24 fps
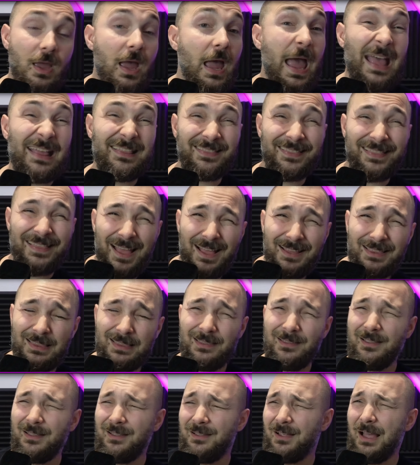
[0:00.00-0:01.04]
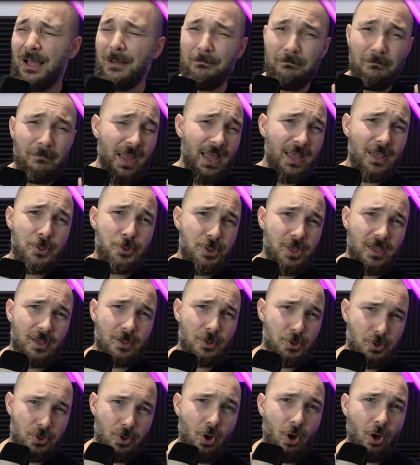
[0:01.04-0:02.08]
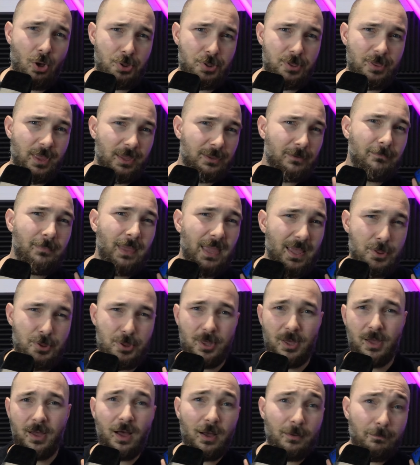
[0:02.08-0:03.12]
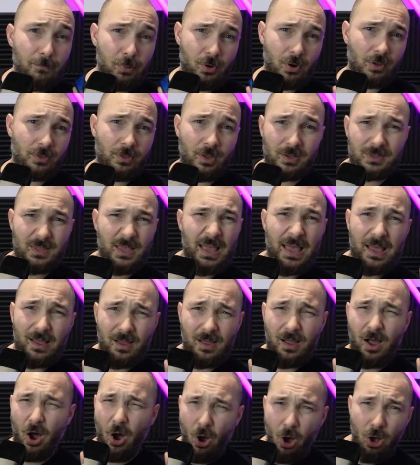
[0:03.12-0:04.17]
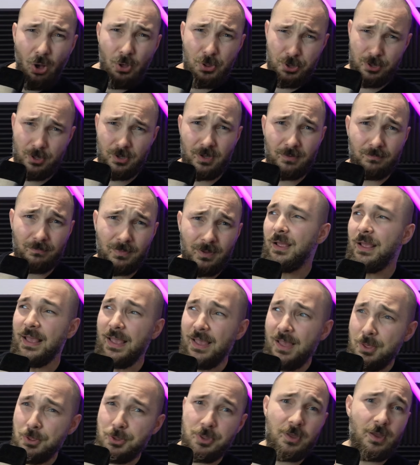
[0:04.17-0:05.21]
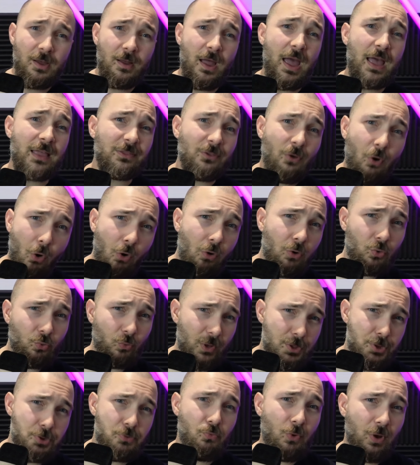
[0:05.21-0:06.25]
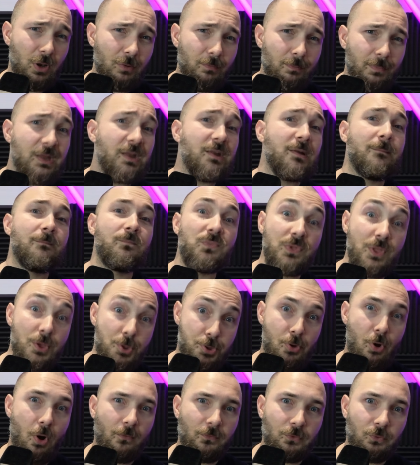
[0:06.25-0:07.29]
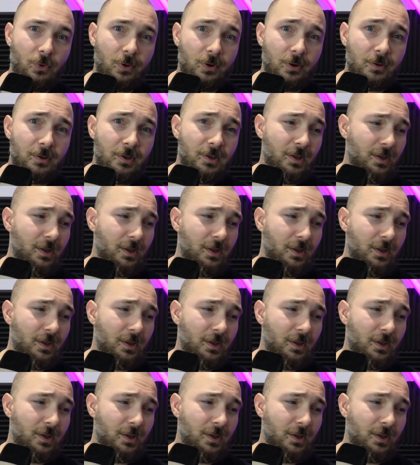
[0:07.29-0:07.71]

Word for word: And that amazing sauce that makes a product awesome is and always will be the software.